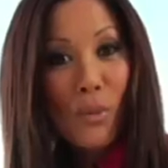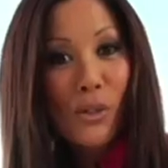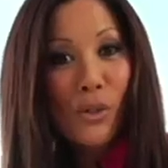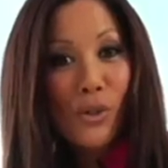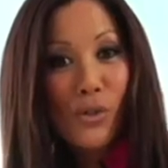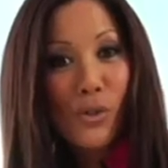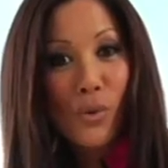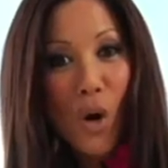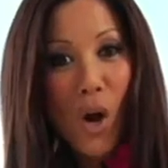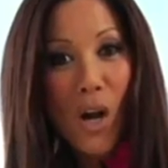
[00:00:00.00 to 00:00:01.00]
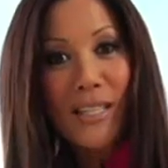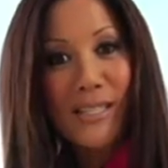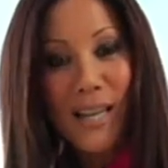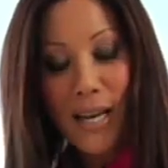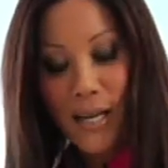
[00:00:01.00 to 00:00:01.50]
muscles strong
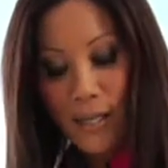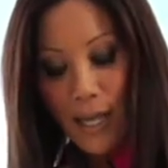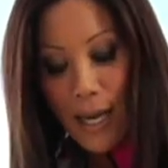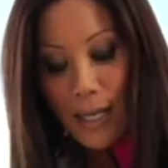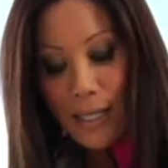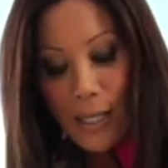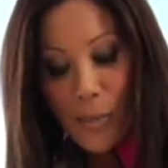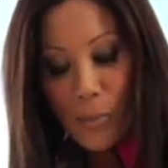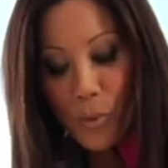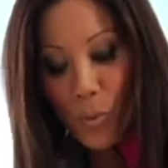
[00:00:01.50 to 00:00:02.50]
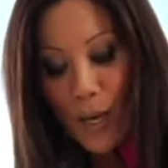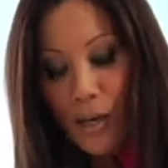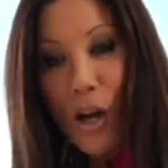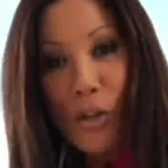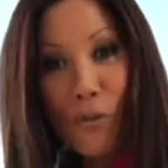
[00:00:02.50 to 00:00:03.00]
and tight and keep the
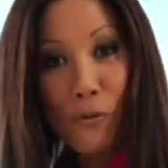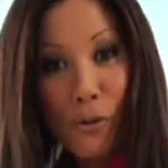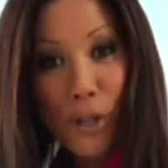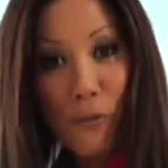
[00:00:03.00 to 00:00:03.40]
weight on the front